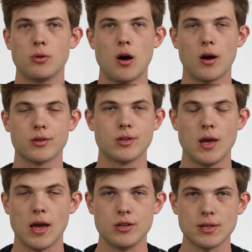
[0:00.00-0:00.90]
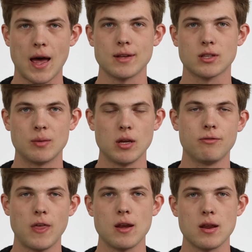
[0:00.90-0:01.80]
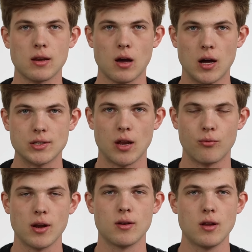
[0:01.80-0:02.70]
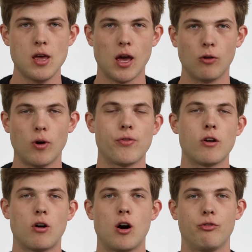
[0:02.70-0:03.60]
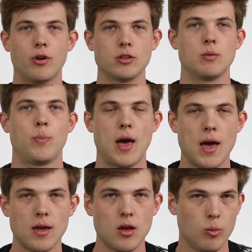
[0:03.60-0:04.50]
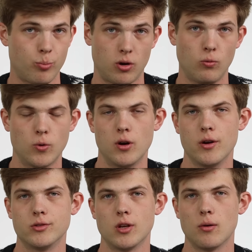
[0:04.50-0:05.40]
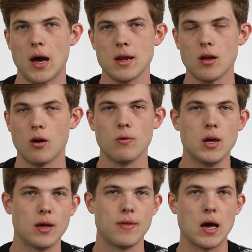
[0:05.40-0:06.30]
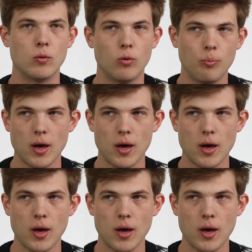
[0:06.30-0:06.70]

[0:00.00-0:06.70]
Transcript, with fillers: blogs and just ask them if they need content written and what they're offering to pay per word. So I know that we'll